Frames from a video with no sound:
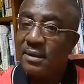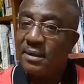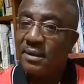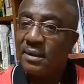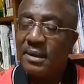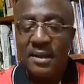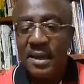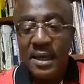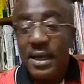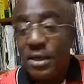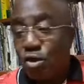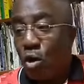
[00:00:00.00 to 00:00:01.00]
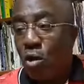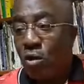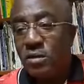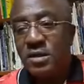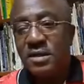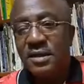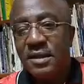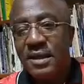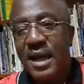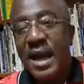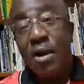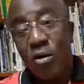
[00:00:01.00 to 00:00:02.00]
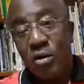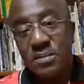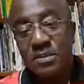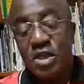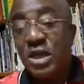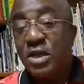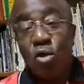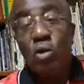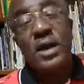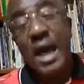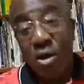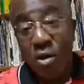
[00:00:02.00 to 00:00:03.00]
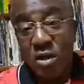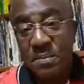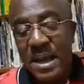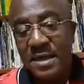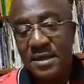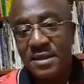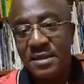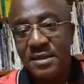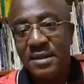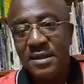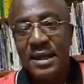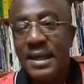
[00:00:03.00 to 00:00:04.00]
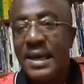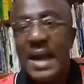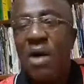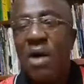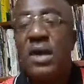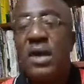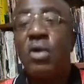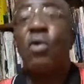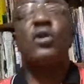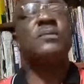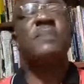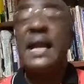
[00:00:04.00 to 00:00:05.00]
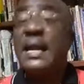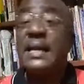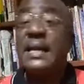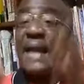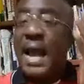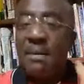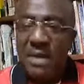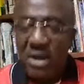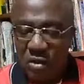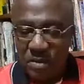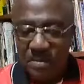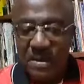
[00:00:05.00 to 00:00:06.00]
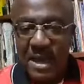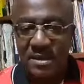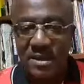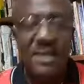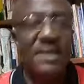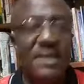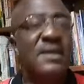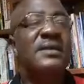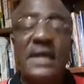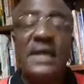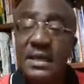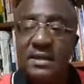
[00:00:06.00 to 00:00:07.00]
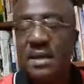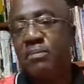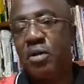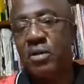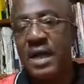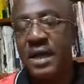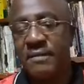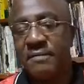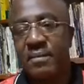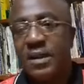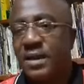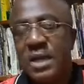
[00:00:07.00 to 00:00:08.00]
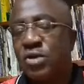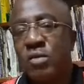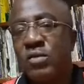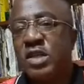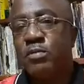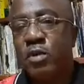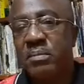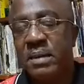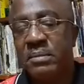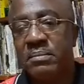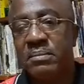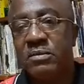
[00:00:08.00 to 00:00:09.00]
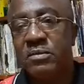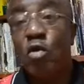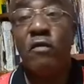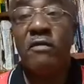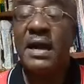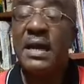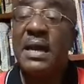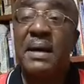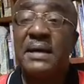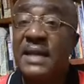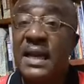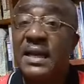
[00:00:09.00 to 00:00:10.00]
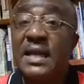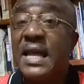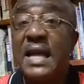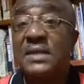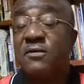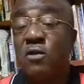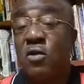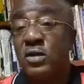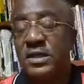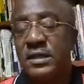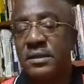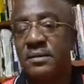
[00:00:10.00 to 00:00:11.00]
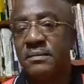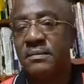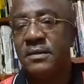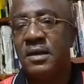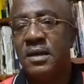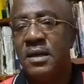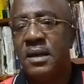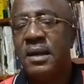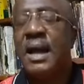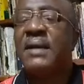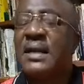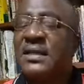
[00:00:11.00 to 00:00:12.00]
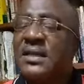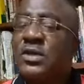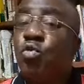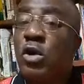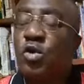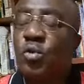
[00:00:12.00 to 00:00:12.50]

her brother. He told her, she told her husband. Now the husband, anytime sees the brother, there's always problem. What the past that the lady has forgotten. Now, that is what we are